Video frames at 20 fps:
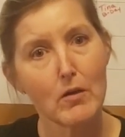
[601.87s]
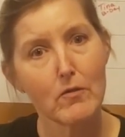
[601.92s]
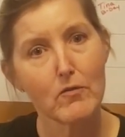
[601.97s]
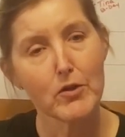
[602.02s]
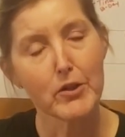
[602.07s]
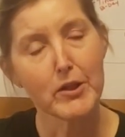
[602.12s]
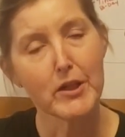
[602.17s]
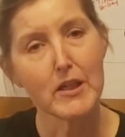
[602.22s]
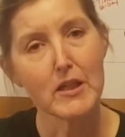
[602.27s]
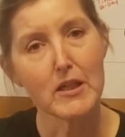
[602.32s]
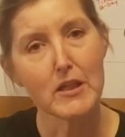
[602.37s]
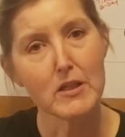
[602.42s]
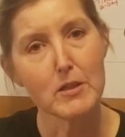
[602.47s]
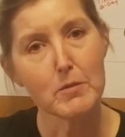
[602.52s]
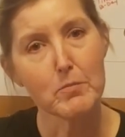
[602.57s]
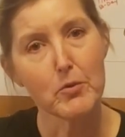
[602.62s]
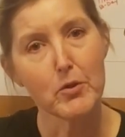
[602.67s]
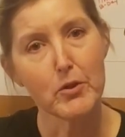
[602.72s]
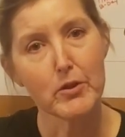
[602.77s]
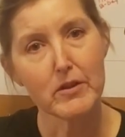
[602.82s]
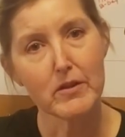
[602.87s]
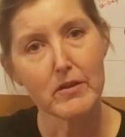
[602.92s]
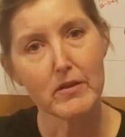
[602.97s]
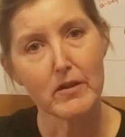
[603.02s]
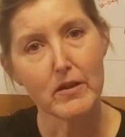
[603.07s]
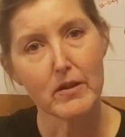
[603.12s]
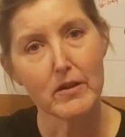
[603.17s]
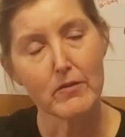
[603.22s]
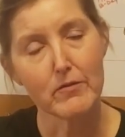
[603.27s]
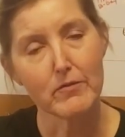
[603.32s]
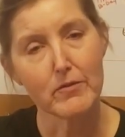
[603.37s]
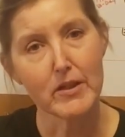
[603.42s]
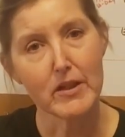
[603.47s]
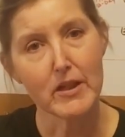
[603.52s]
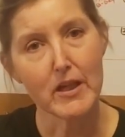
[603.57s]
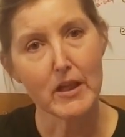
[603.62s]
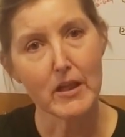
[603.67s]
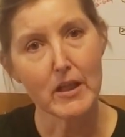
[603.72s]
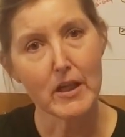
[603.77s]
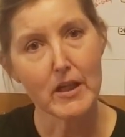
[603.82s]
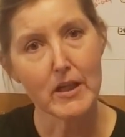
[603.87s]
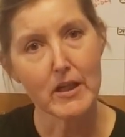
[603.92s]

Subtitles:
forgetting to put the vanilla